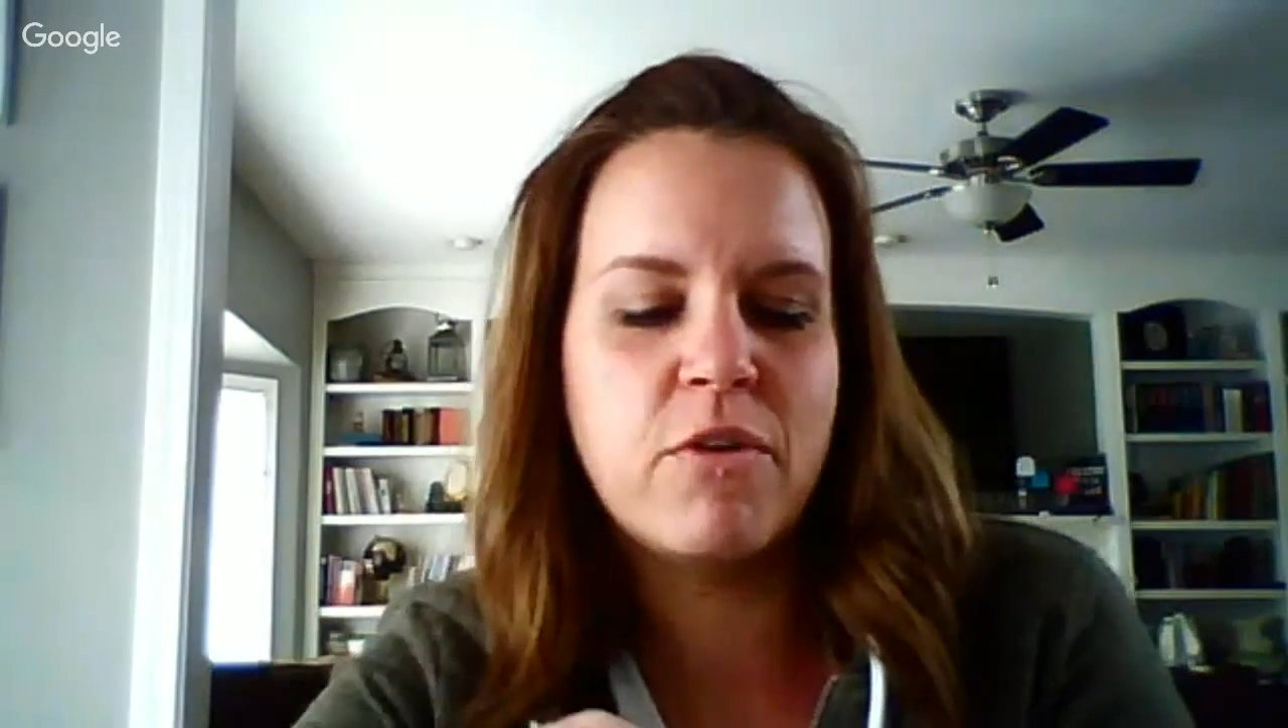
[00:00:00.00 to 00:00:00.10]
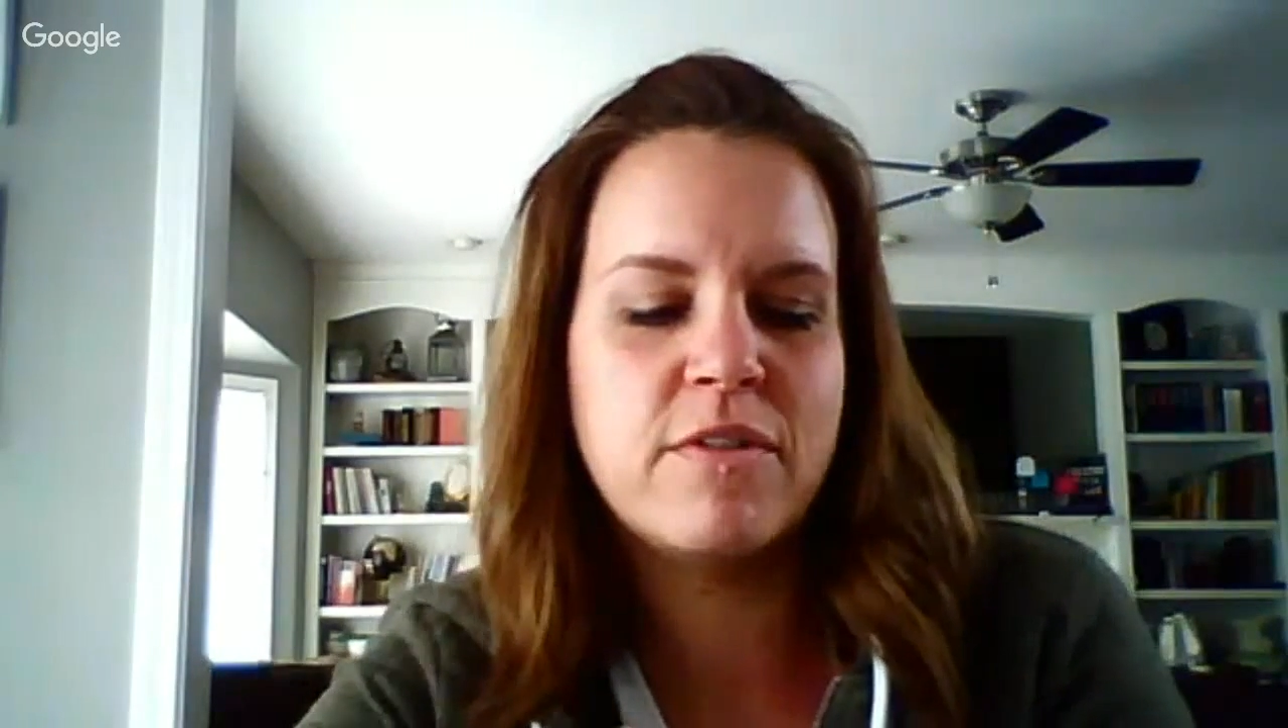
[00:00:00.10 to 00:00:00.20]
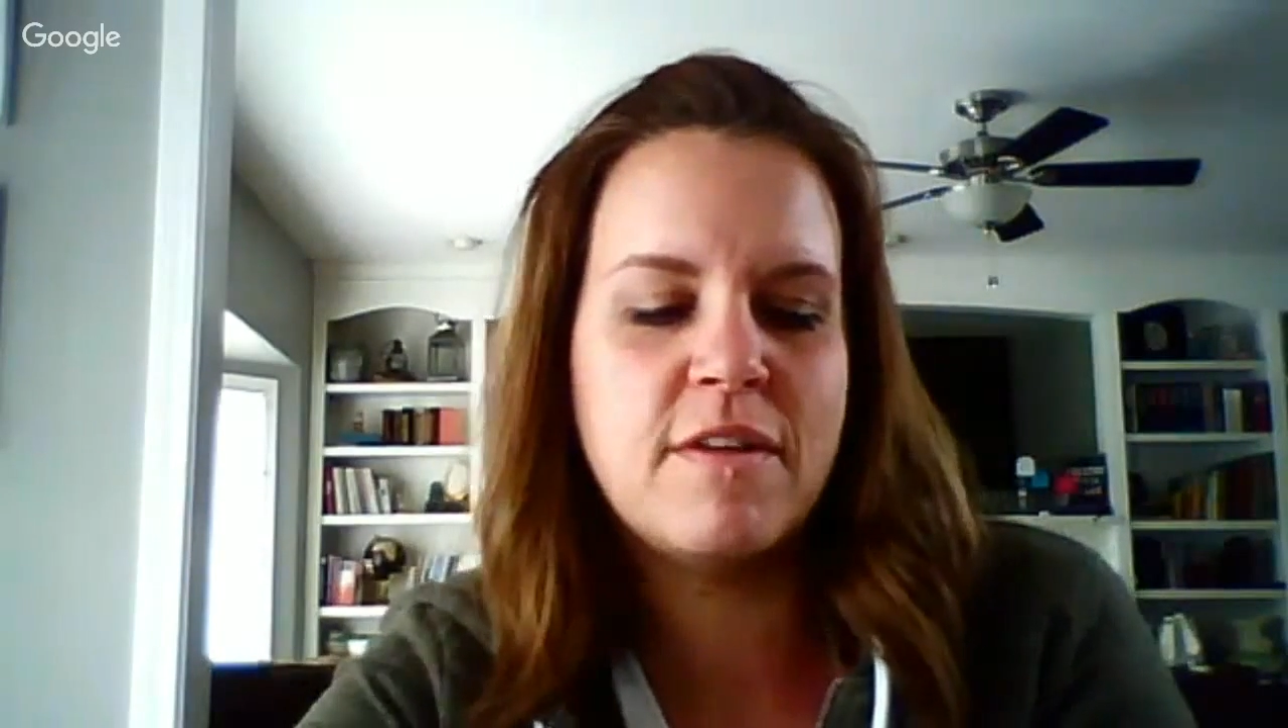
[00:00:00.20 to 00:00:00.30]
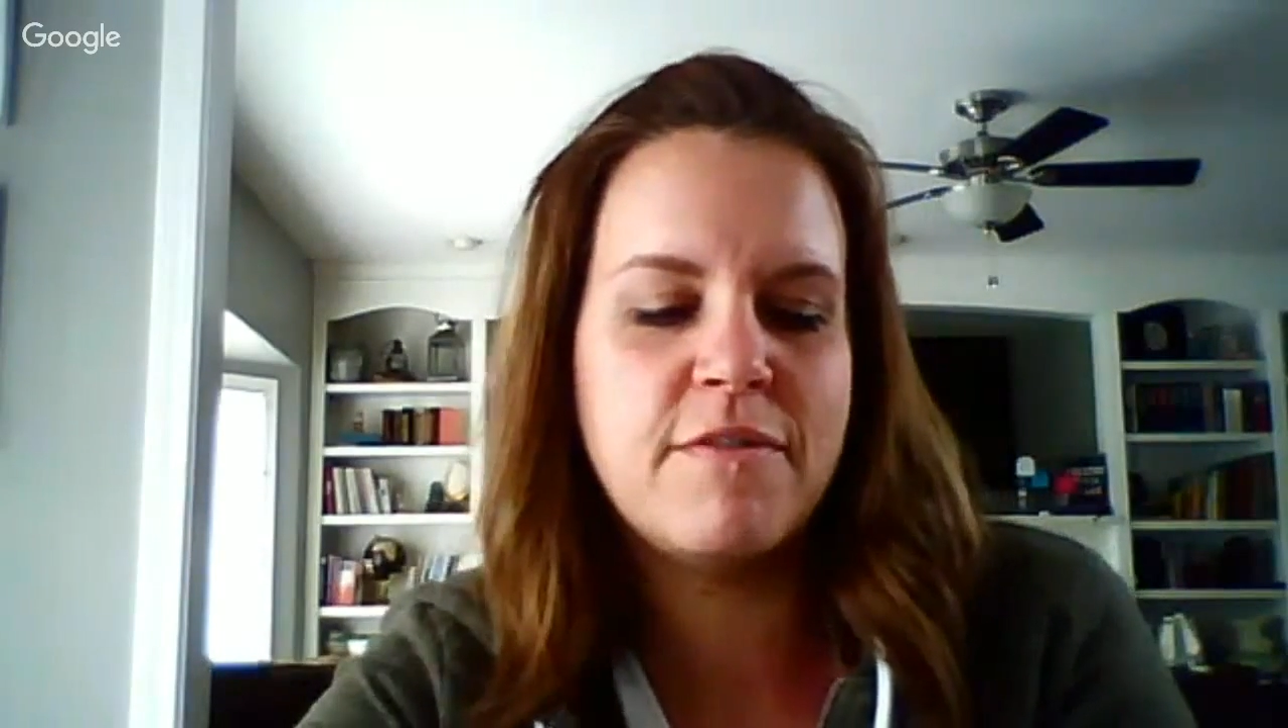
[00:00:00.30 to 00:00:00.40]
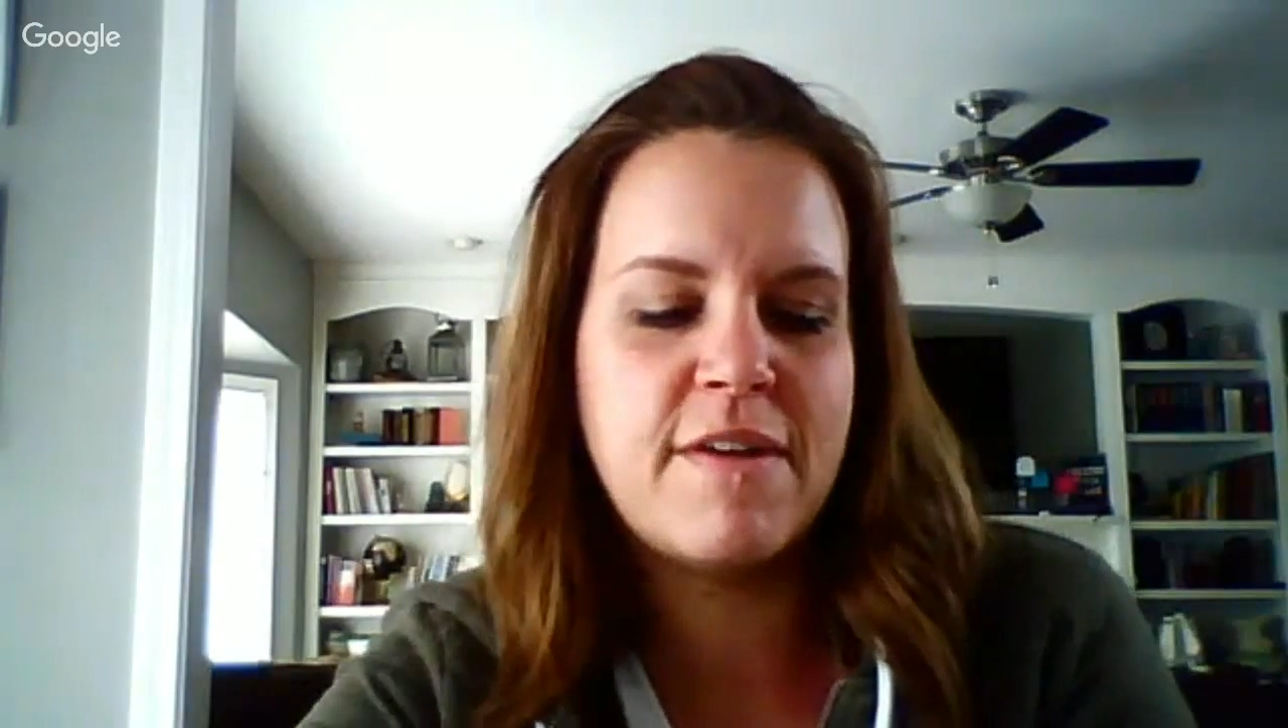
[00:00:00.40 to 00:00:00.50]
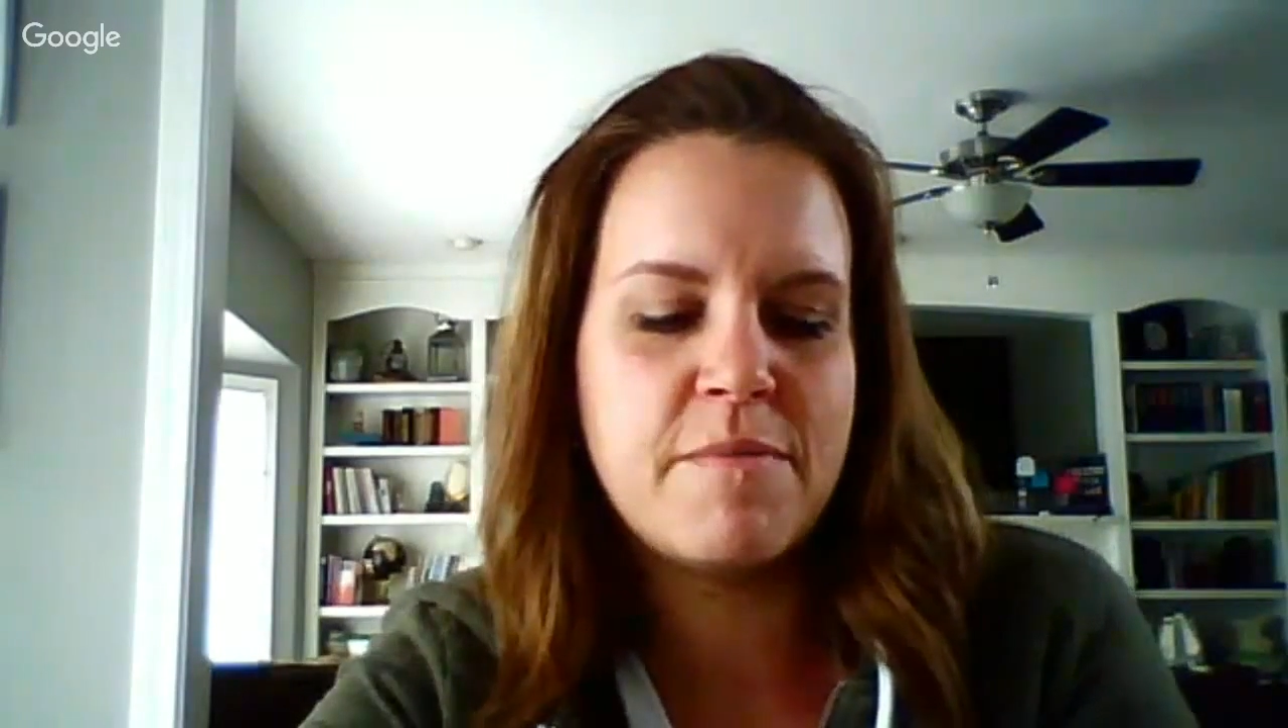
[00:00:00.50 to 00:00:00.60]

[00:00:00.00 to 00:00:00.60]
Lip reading: 5 million